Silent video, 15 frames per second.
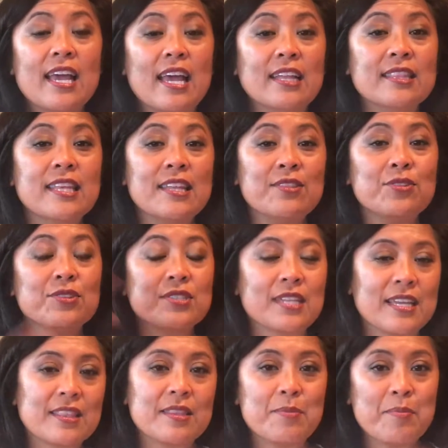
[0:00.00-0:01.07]
And then there's
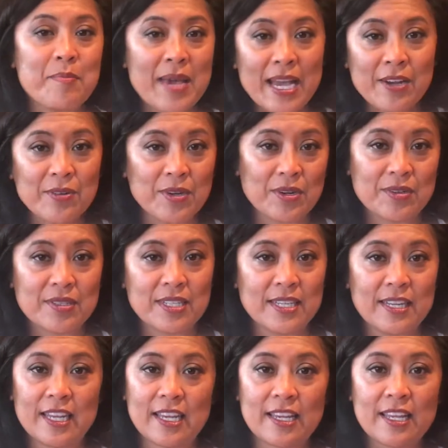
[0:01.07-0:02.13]
like the macro
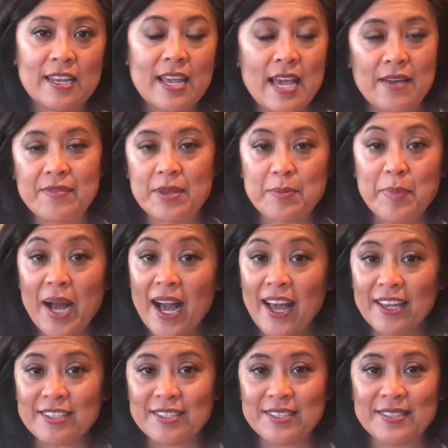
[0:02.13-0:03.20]
cleaning and having
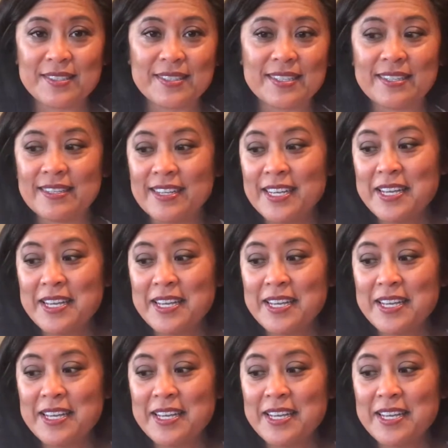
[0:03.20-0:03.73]
piles and